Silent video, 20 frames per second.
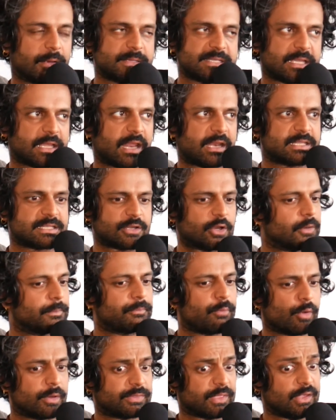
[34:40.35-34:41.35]
It's like at a certain
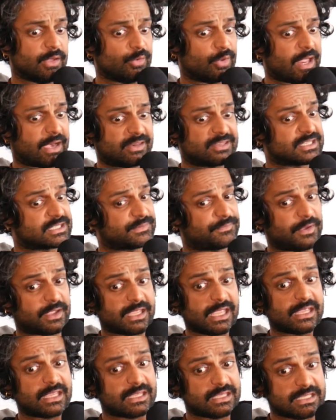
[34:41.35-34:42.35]
point that you got to just
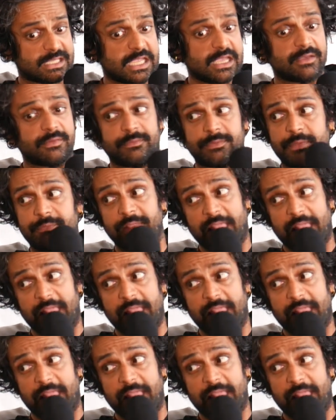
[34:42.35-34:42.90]
fucking give the